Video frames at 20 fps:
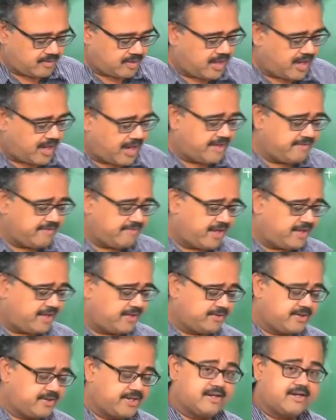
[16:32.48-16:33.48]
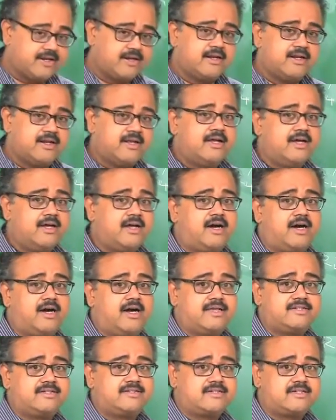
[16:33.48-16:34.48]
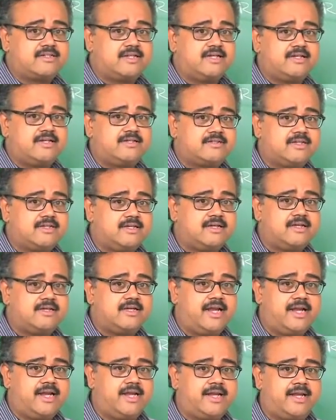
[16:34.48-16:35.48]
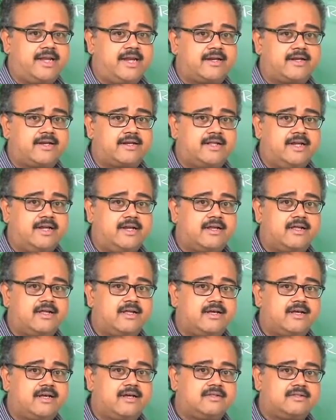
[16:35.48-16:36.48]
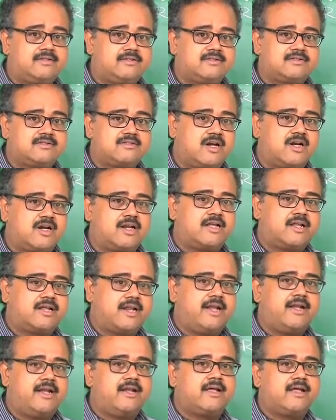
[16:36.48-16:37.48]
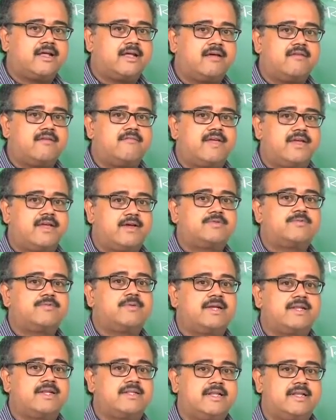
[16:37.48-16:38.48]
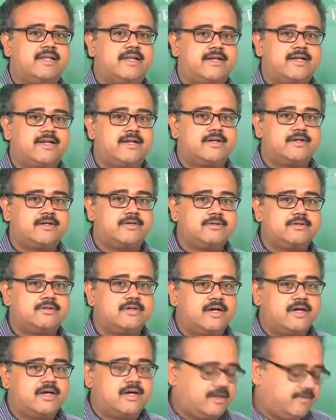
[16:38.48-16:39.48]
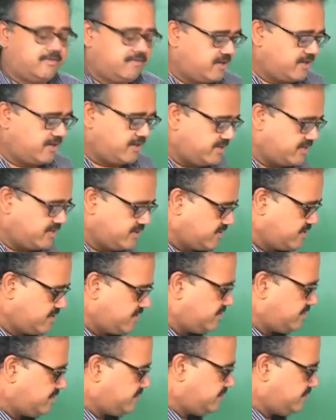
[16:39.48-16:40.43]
high value here essentially is a indicator that this is not a great way of splitting the data into different regions.